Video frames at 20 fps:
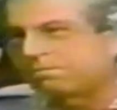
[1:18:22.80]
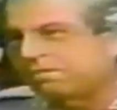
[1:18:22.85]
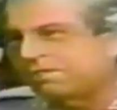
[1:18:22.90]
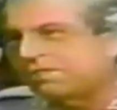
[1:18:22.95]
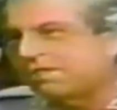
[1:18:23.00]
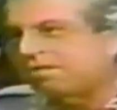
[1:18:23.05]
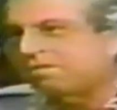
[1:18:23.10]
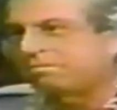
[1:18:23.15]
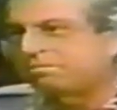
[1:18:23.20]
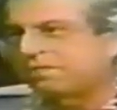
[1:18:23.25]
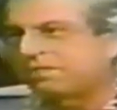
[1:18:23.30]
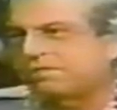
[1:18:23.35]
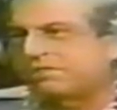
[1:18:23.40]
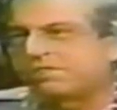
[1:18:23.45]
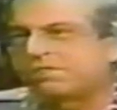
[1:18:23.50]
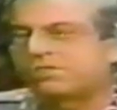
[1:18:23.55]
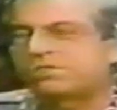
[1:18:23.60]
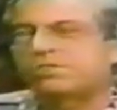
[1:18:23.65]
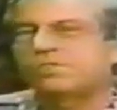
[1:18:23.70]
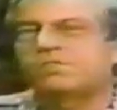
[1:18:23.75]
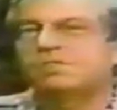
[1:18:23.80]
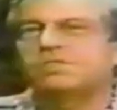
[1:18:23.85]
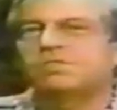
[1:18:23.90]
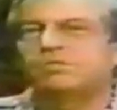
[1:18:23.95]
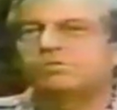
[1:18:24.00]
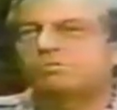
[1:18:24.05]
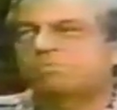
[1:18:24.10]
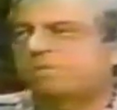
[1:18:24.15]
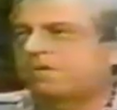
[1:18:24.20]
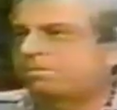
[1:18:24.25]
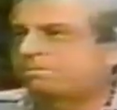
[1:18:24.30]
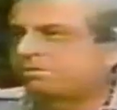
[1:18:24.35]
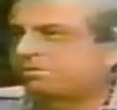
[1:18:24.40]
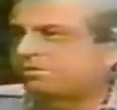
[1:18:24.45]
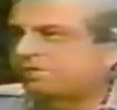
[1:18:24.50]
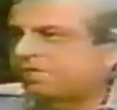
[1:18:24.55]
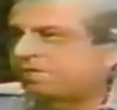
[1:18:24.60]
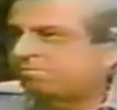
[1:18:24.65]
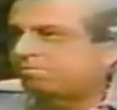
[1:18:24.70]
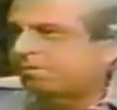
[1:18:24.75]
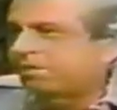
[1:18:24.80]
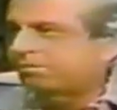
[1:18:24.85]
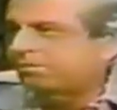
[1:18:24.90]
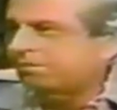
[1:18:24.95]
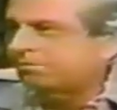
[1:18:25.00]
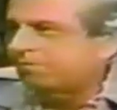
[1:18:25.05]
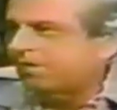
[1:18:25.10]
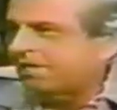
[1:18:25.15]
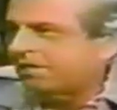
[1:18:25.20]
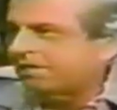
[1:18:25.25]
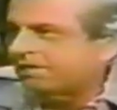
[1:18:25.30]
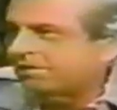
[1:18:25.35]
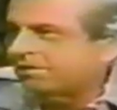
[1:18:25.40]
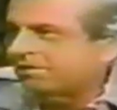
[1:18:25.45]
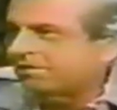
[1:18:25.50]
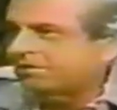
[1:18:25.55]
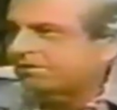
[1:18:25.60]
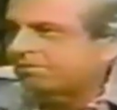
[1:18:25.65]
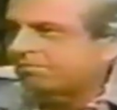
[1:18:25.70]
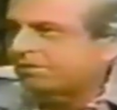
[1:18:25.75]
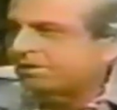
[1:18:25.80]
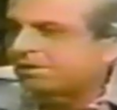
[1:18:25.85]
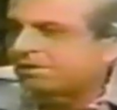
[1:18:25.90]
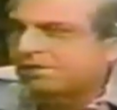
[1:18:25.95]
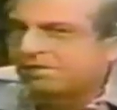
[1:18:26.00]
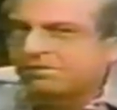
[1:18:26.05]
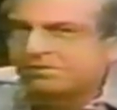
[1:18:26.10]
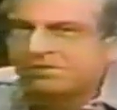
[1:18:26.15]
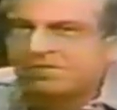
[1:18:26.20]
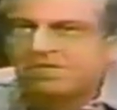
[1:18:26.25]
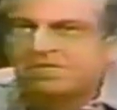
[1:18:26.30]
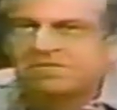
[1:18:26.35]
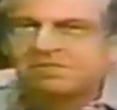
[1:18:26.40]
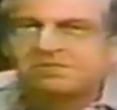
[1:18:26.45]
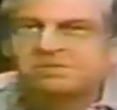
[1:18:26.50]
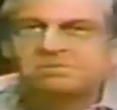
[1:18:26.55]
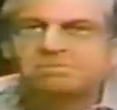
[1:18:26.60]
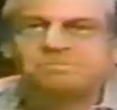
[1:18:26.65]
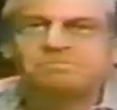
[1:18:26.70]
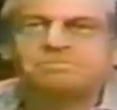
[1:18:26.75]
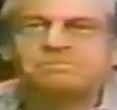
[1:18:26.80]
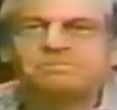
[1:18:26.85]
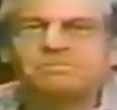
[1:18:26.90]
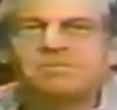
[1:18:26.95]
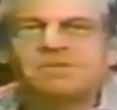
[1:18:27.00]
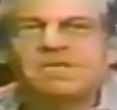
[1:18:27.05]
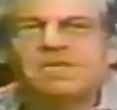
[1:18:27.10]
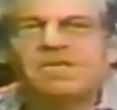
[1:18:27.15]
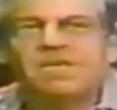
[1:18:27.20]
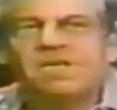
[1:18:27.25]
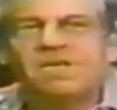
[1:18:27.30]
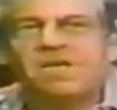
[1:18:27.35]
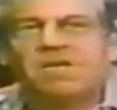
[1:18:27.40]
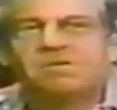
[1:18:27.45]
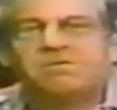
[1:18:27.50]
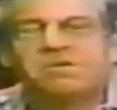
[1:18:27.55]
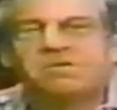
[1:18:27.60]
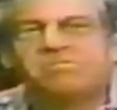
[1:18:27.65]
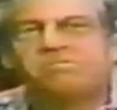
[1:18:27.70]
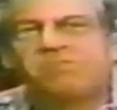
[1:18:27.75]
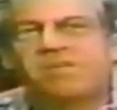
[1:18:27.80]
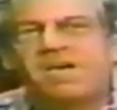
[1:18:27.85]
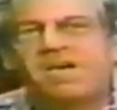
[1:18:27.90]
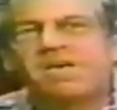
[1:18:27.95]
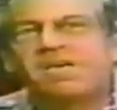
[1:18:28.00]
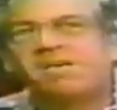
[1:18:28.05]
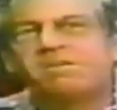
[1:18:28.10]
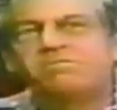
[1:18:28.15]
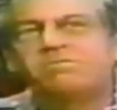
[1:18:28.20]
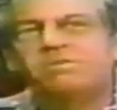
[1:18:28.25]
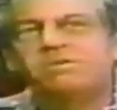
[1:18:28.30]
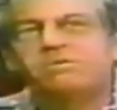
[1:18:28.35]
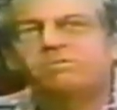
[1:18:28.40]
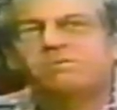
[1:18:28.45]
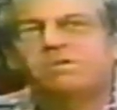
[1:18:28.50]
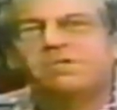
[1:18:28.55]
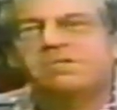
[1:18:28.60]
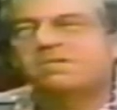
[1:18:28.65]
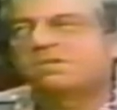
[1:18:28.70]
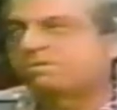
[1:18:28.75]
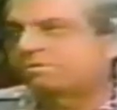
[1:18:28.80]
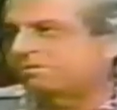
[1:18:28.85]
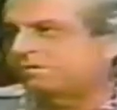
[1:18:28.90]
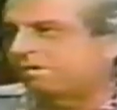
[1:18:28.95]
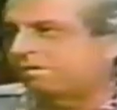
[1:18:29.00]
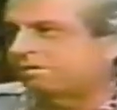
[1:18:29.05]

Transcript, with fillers: out of business. Newspapers that have published my articles have been closed down. I've had five radio talk